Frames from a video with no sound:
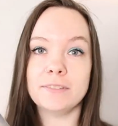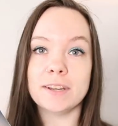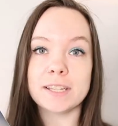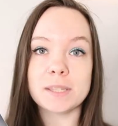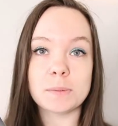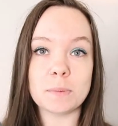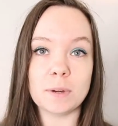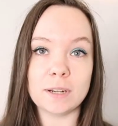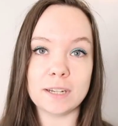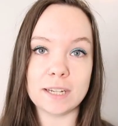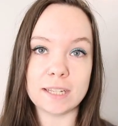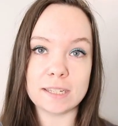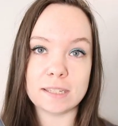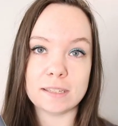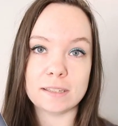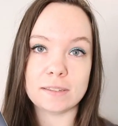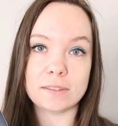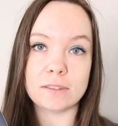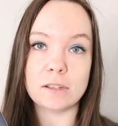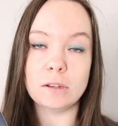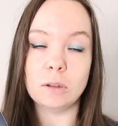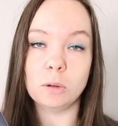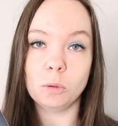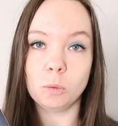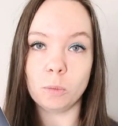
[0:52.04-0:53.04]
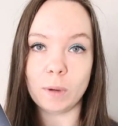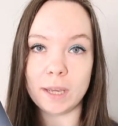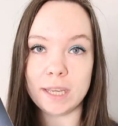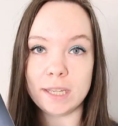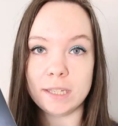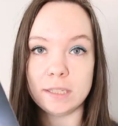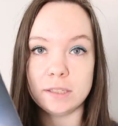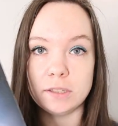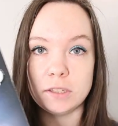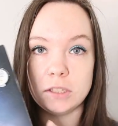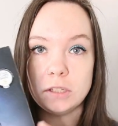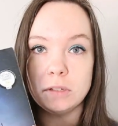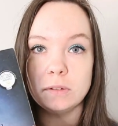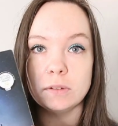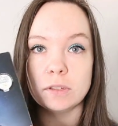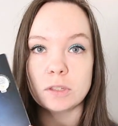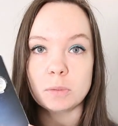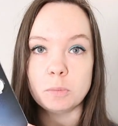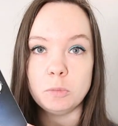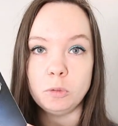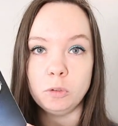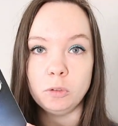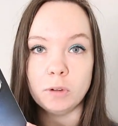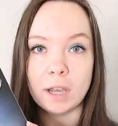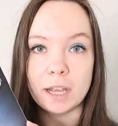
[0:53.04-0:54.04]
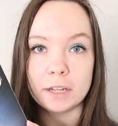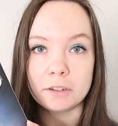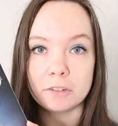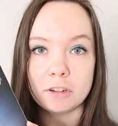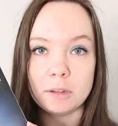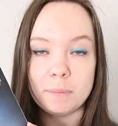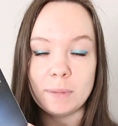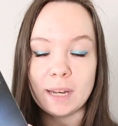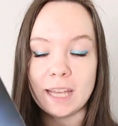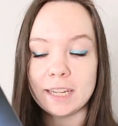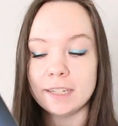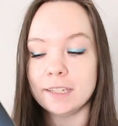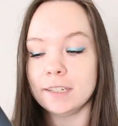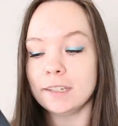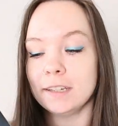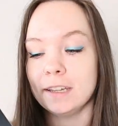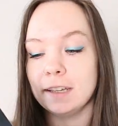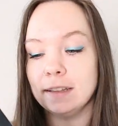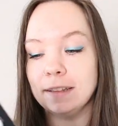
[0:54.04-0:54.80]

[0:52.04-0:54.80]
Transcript: The first one is The Long Way to a Small Angry Planet,